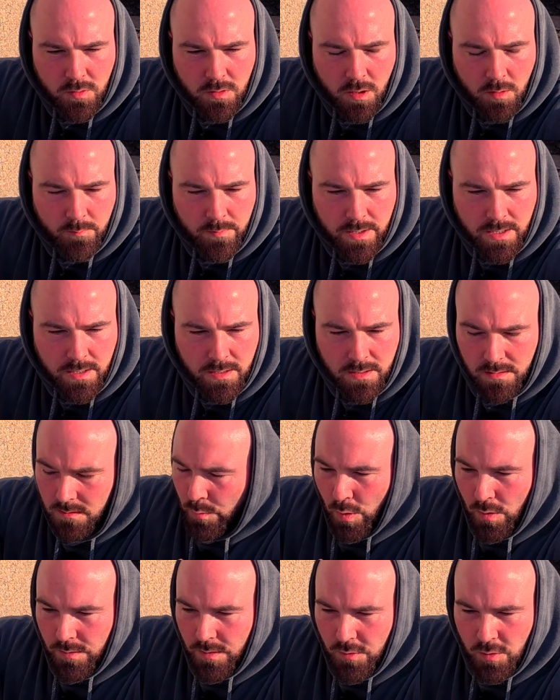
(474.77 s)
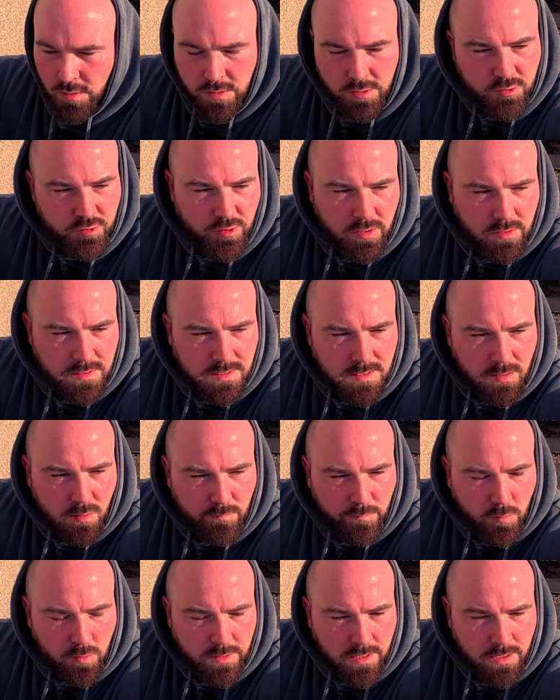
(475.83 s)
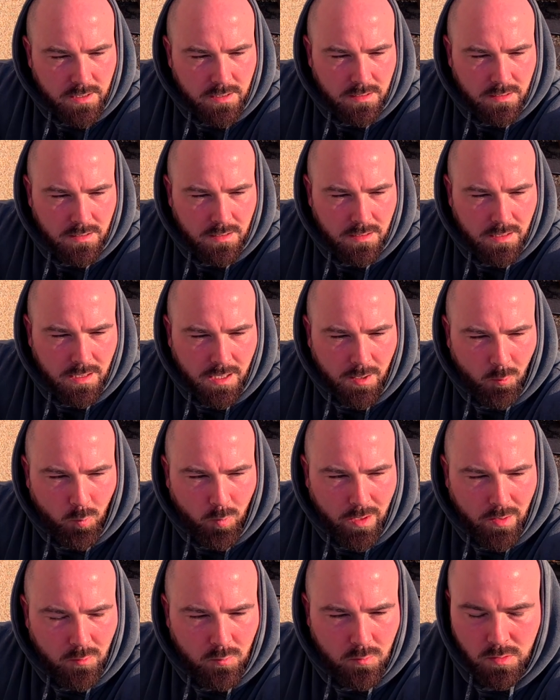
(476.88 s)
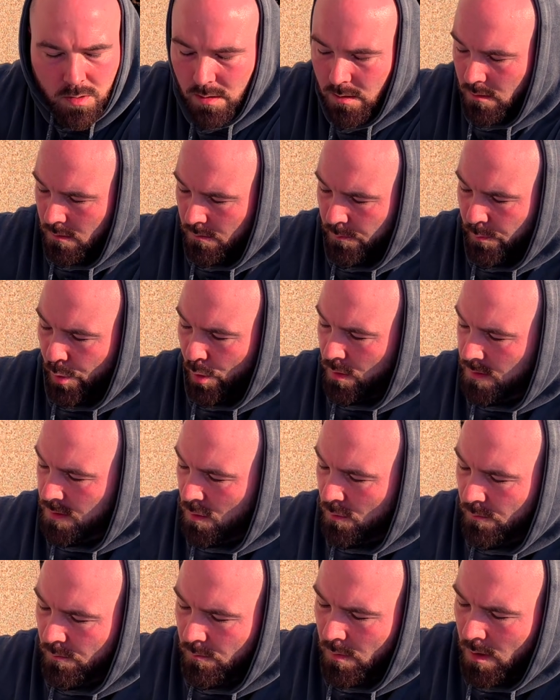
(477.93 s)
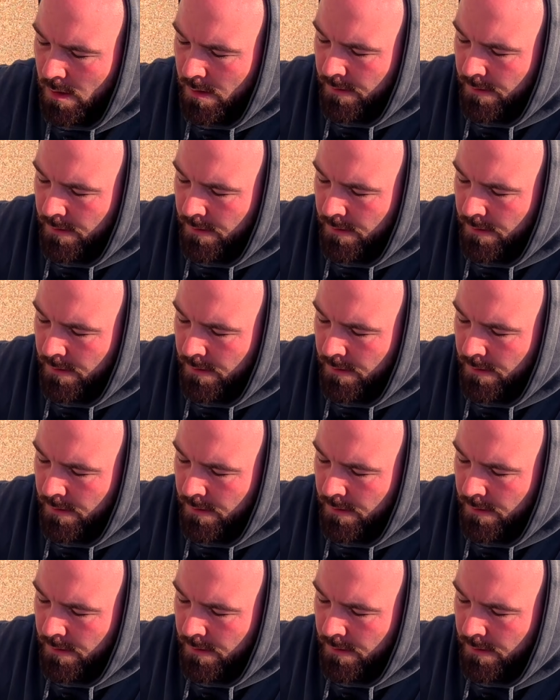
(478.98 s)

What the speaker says: come to putting the Unistrut and stuff on, I will put some